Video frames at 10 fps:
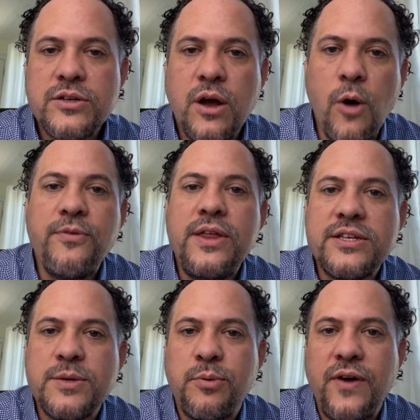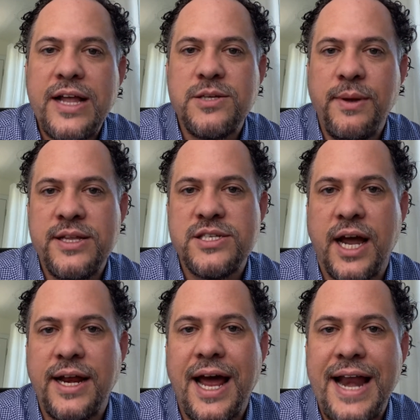Hopefully this will provide some
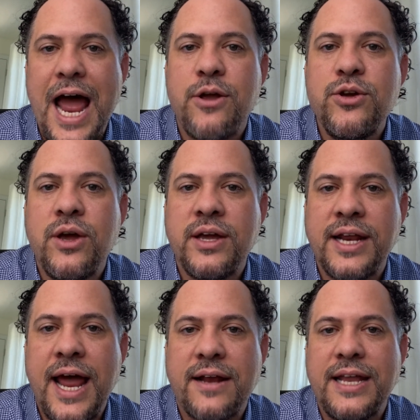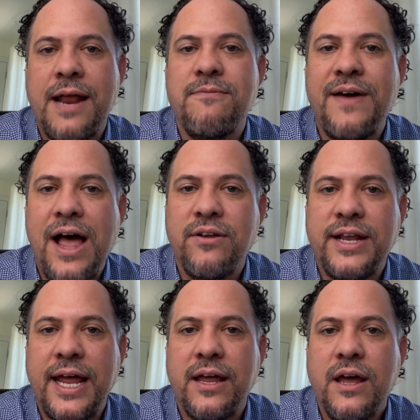insight on how you can connect and
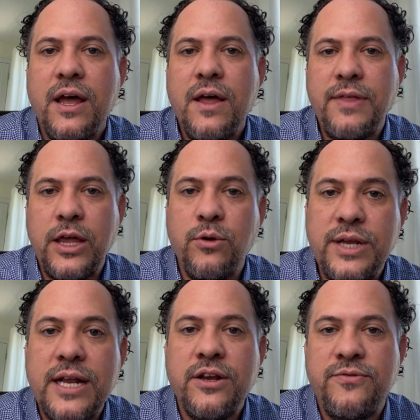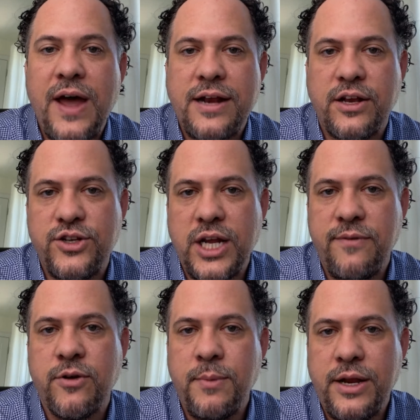validate that you did, in fact,
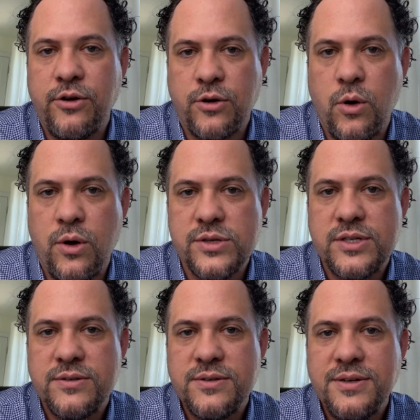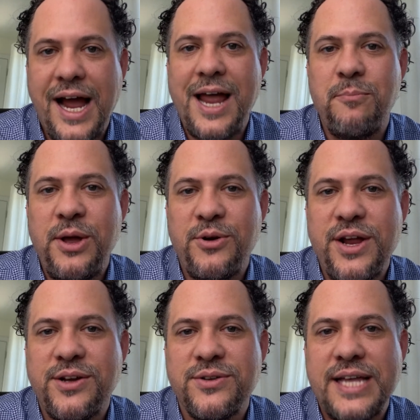achieve your mid-year goals. I am Peter
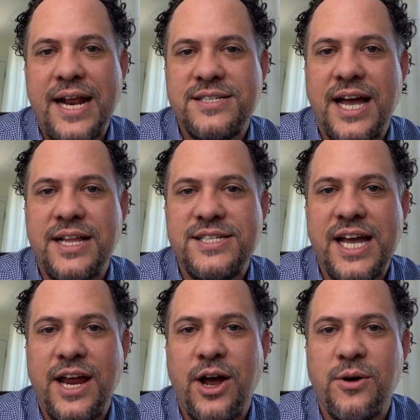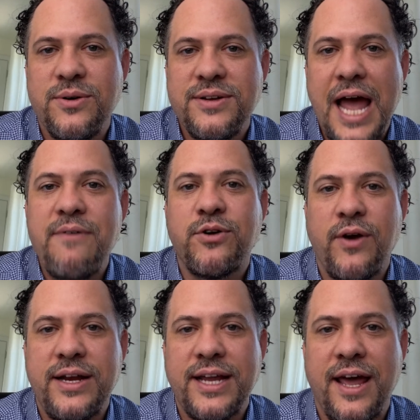Nichol, Data Science CIO. Have a
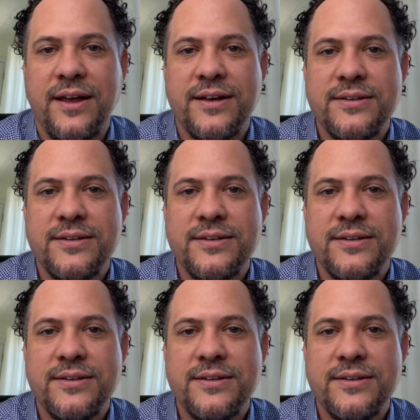great day.